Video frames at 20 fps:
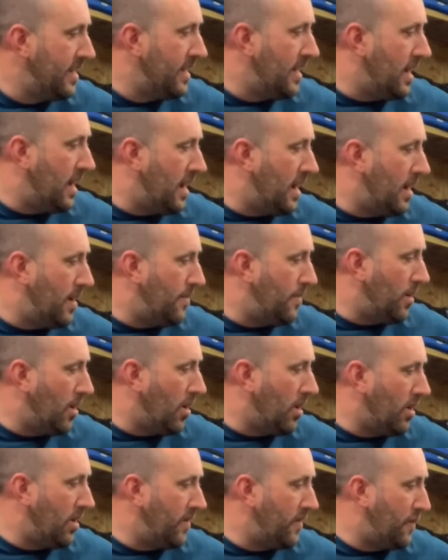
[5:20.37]

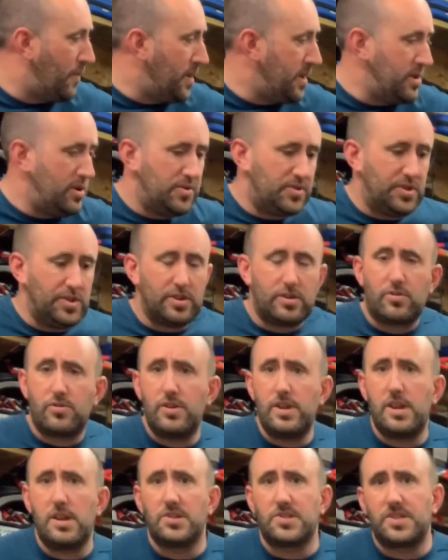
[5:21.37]
I've been using the
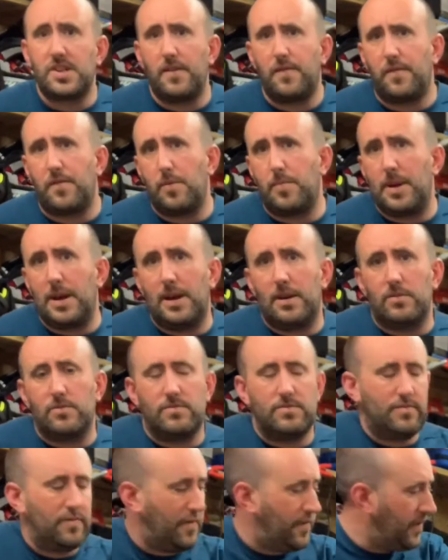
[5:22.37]
Krieger stuff for about
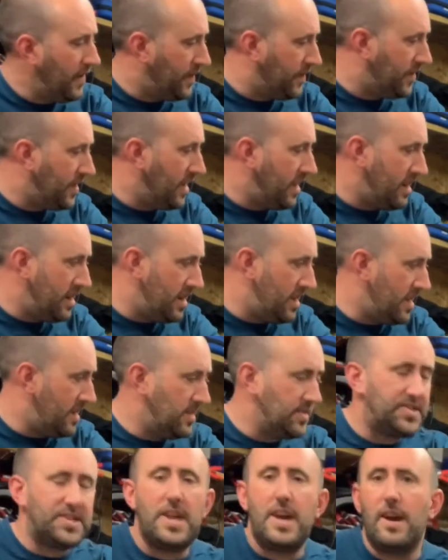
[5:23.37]
15
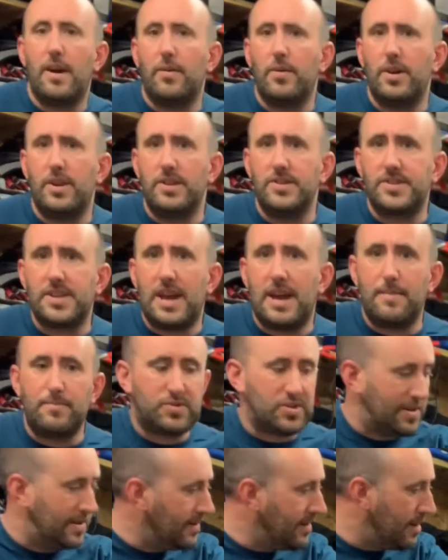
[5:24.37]
years now, and it's
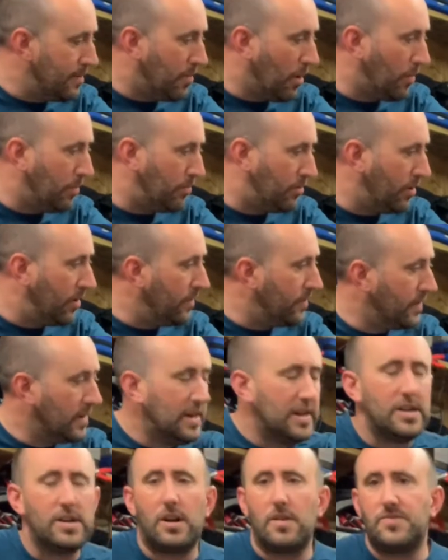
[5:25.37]
absolutely bomb proof.
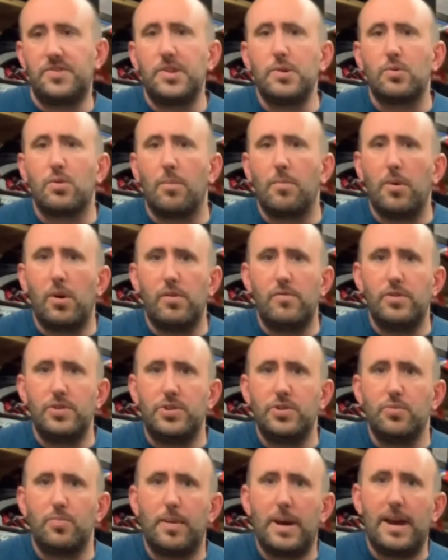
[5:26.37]
I've still got my
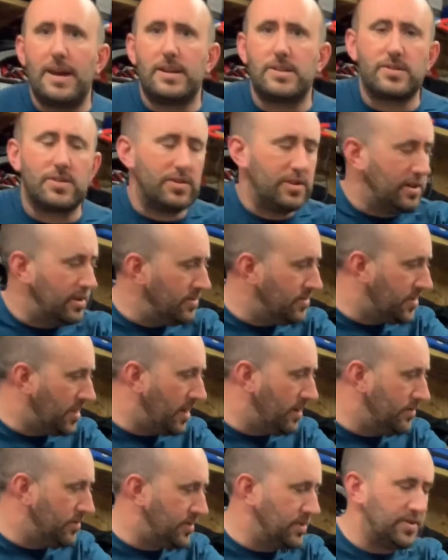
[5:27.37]
original bags. I use
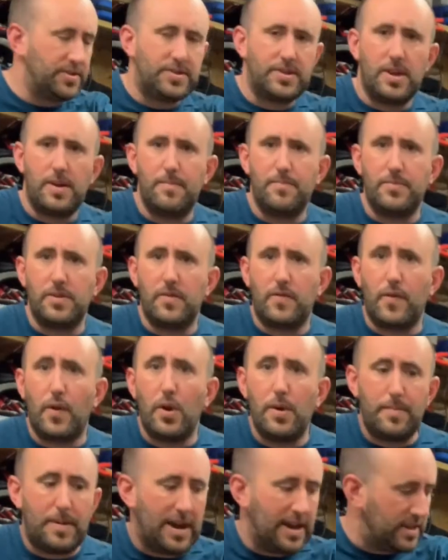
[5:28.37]
those as
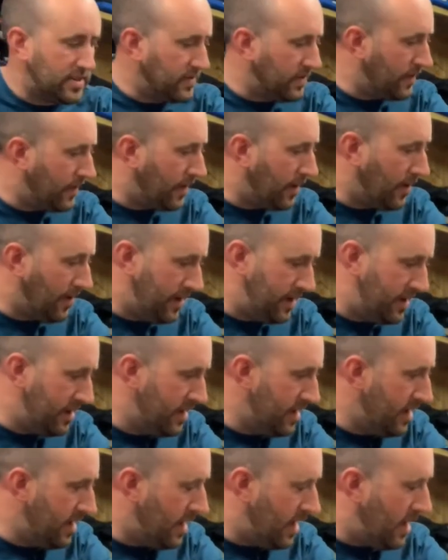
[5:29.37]
flight bags for flying
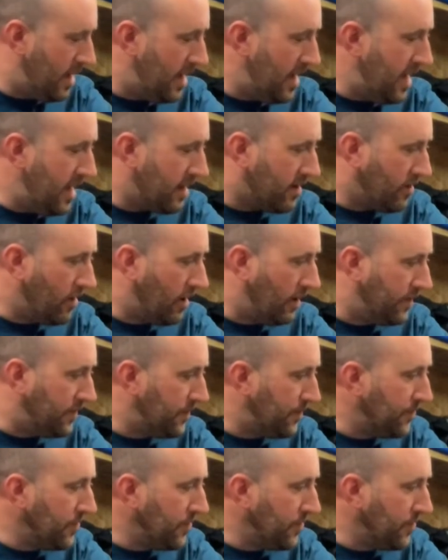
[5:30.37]
aircraft.